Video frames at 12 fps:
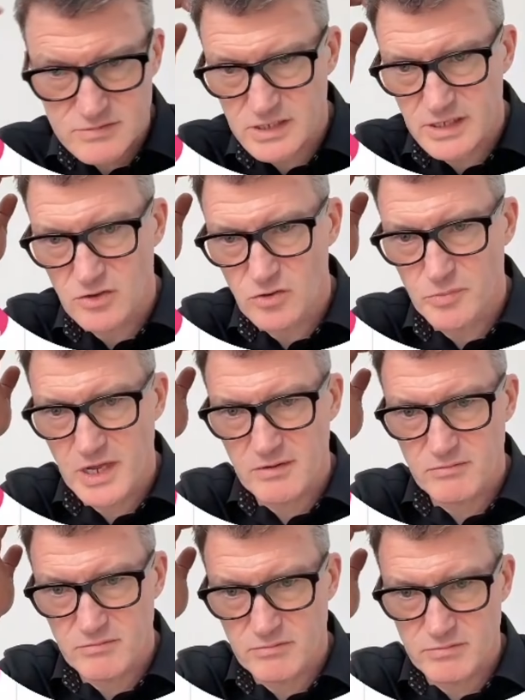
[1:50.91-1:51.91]
It's only a little
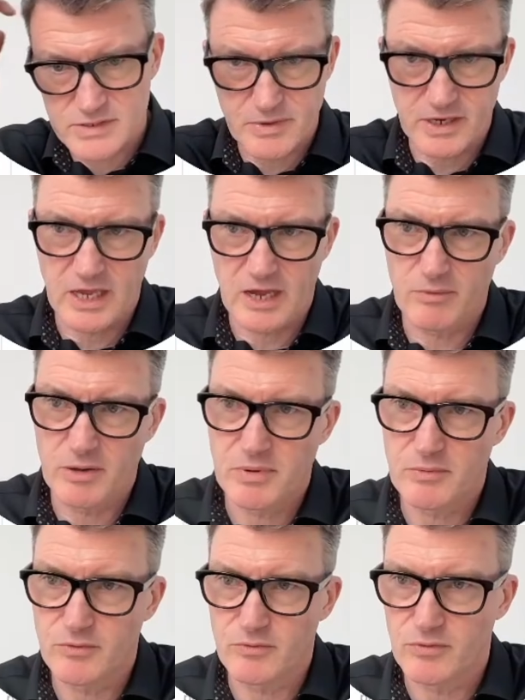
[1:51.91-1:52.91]
bit depending how many
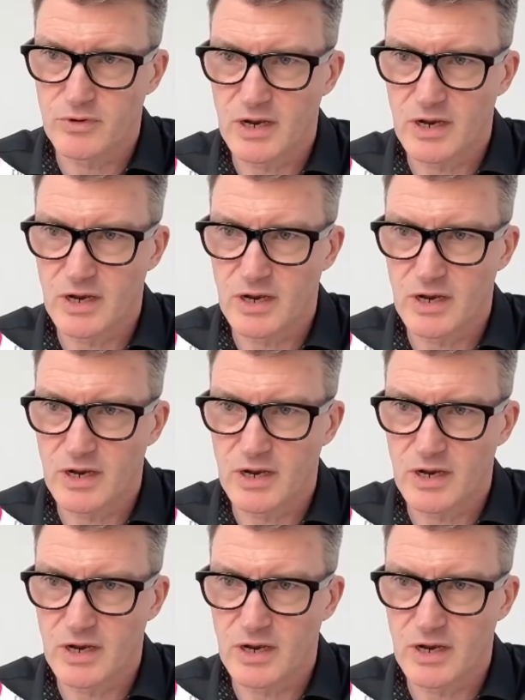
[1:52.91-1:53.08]
people